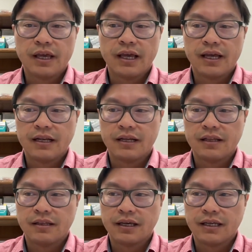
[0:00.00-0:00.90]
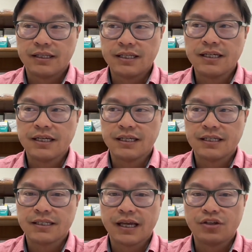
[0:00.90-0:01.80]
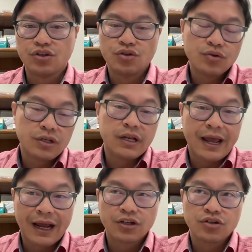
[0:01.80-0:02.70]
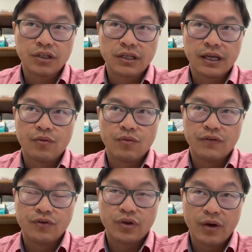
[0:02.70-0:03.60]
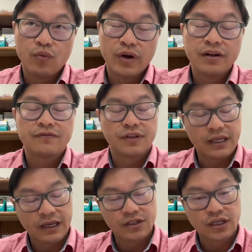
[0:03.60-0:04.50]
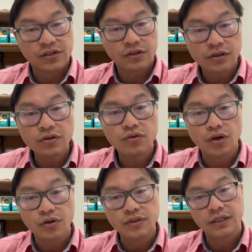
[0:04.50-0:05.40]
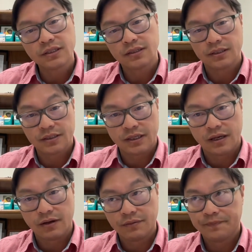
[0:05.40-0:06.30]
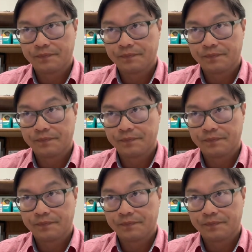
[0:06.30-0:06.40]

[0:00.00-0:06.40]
then the idea is that you can actually get, if you get rid of the excess glucose that's in the cell,